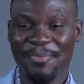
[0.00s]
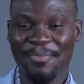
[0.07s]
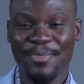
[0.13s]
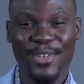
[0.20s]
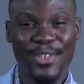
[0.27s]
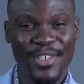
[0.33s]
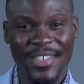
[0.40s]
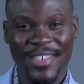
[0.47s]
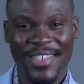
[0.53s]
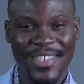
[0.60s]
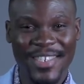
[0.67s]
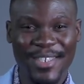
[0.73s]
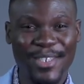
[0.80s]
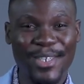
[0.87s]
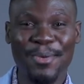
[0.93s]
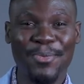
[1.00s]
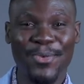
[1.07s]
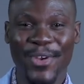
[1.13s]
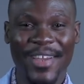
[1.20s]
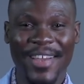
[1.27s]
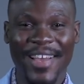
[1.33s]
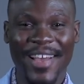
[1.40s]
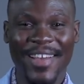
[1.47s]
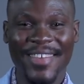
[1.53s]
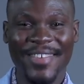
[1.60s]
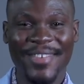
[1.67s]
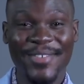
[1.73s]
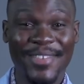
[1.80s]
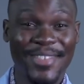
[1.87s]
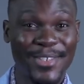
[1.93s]
push in some way
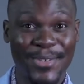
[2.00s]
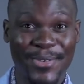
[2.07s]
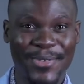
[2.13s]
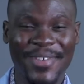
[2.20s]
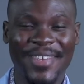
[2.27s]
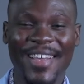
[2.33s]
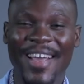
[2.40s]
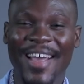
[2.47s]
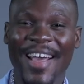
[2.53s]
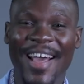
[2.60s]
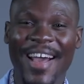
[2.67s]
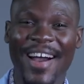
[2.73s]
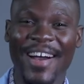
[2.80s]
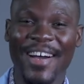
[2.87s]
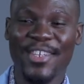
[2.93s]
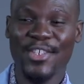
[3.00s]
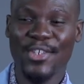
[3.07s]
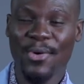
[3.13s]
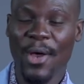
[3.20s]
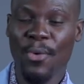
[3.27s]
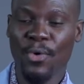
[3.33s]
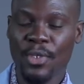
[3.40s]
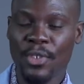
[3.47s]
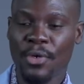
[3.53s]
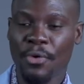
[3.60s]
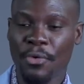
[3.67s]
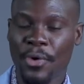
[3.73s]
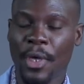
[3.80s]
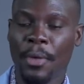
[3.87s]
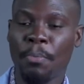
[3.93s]
soon. So I want to
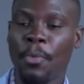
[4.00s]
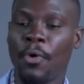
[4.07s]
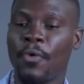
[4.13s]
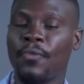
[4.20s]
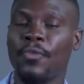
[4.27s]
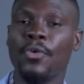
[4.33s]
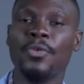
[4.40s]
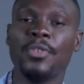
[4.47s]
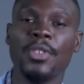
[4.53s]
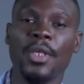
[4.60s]
create more of those